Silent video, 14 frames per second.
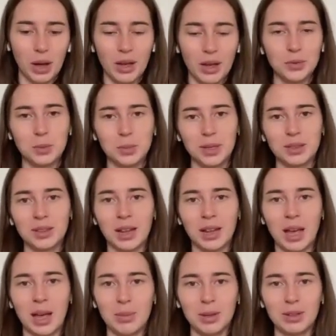have to build that
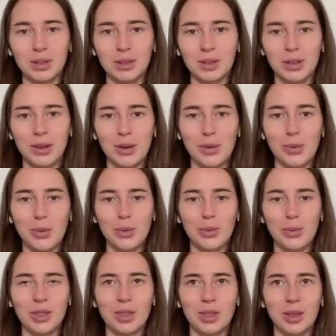habit
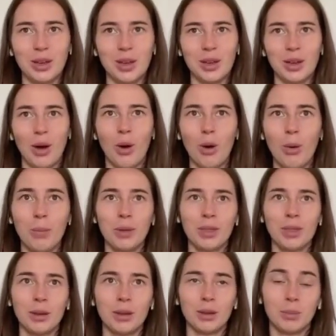with the hope
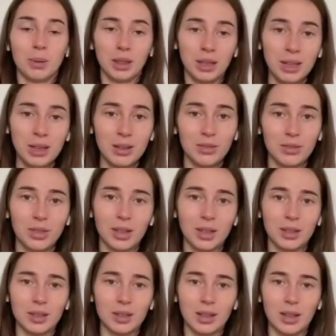and the belief
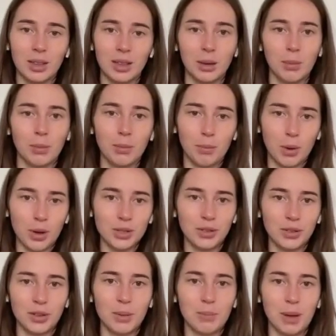that the
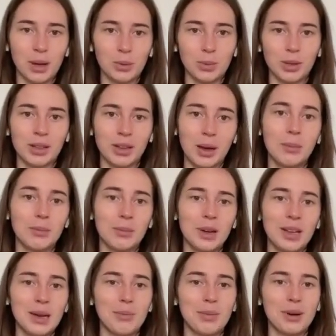positive impact will come,
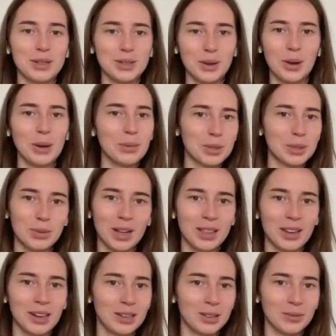but it's not always
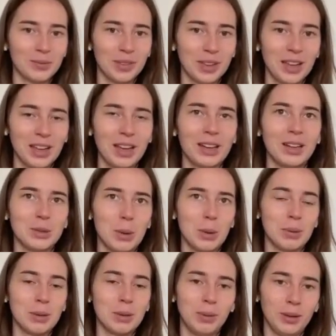right there. And that's
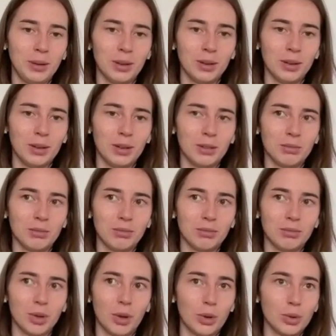why people
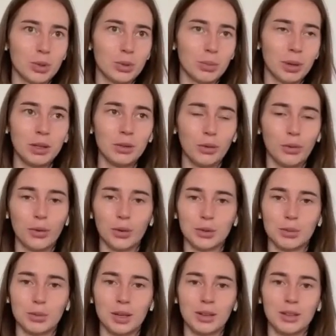go to pills
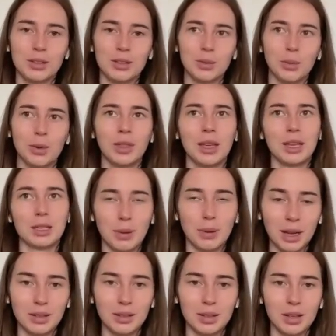first, because what they
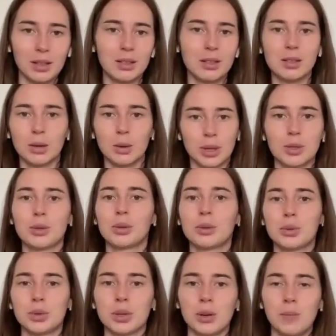expect is a quick
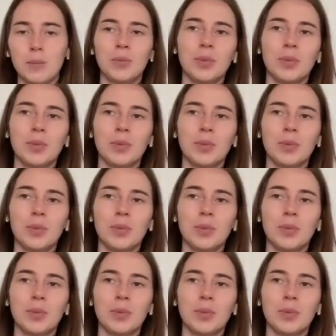solution.